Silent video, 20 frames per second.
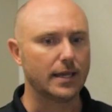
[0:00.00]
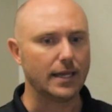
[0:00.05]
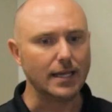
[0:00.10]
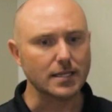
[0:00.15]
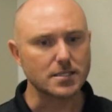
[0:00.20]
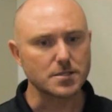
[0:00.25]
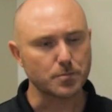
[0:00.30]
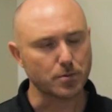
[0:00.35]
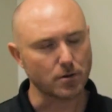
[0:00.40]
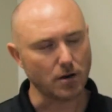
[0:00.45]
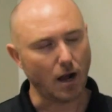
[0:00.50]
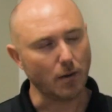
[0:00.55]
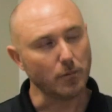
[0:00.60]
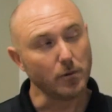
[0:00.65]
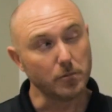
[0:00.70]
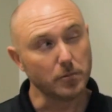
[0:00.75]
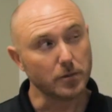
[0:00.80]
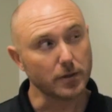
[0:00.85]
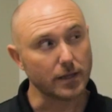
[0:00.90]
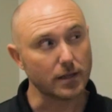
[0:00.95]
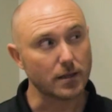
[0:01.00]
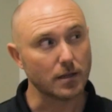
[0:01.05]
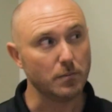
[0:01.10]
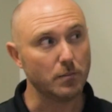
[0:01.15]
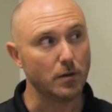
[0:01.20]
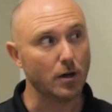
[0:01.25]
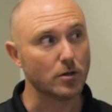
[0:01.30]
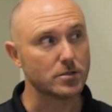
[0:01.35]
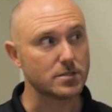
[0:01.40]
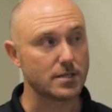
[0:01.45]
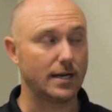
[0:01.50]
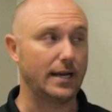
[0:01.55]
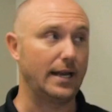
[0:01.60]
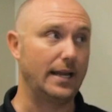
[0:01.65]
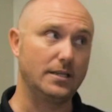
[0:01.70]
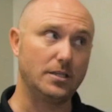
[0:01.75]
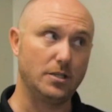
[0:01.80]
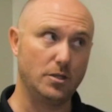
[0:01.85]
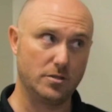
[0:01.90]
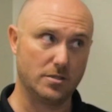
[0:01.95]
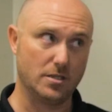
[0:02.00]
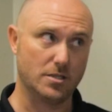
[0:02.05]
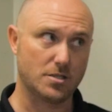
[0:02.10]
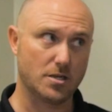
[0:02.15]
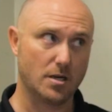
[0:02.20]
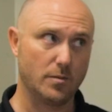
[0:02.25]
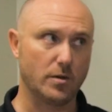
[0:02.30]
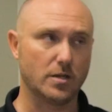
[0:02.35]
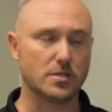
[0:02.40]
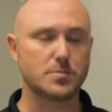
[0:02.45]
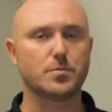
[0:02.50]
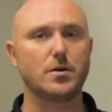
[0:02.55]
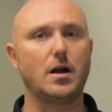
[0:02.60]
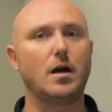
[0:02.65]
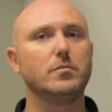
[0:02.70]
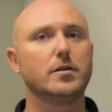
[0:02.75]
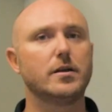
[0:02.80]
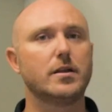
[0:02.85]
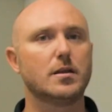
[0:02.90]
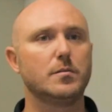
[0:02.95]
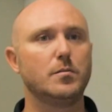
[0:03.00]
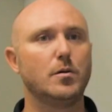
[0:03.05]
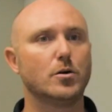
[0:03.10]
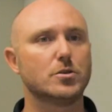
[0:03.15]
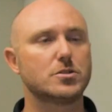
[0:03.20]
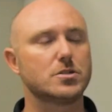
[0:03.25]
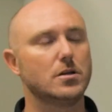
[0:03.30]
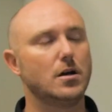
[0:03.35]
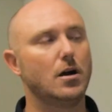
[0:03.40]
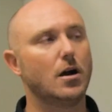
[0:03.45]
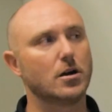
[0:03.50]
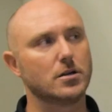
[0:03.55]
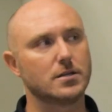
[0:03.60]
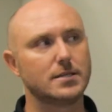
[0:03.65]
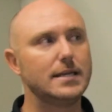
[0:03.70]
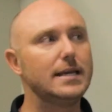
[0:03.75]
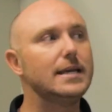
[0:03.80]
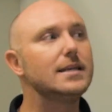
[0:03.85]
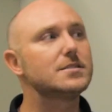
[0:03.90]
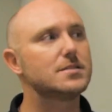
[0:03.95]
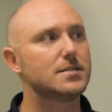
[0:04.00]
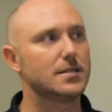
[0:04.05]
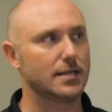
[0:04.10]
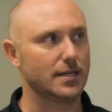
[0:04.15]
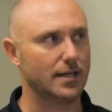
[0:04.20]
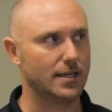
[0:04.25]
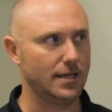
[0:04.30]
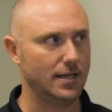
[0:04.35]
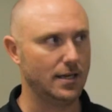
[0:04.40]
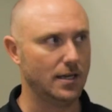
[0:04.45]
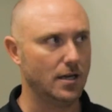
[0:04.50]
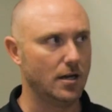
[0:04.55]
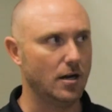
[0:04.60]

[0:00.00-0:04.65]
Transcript: it's probably the most, and I hate to use this term, but it's probably the most artistic